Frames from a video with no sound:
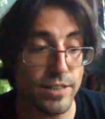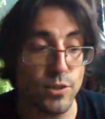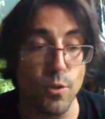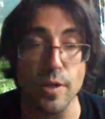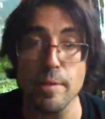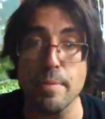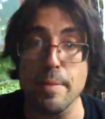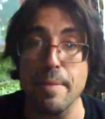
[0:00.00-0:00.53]
is
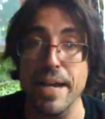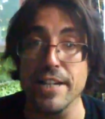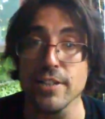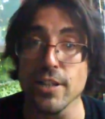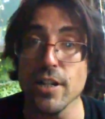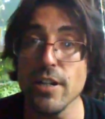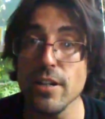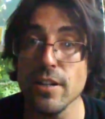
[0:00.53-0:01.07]
going to be
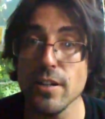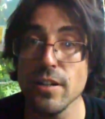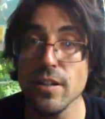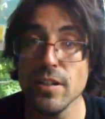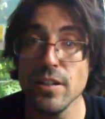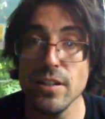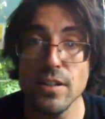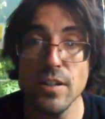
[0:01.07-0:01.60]
major,
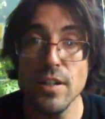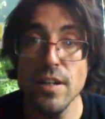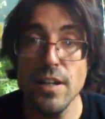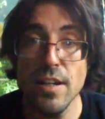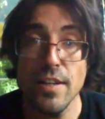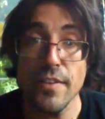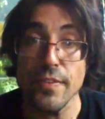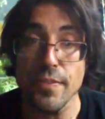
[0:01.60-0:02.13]

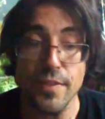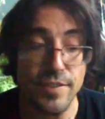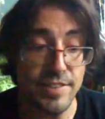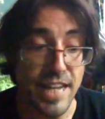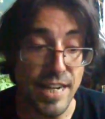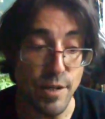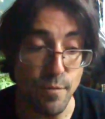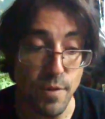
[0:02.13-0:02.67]
the
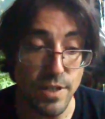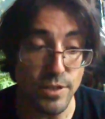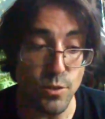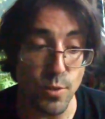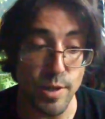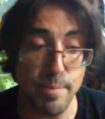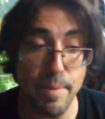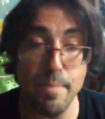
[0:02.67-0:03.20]
second one is
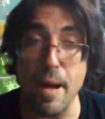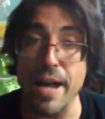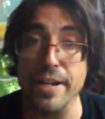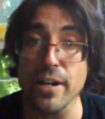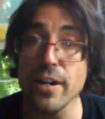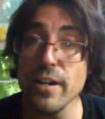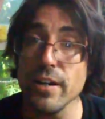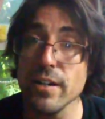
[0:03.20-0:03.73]
going to be
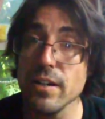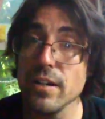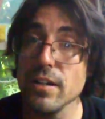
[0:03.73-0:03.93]
minor,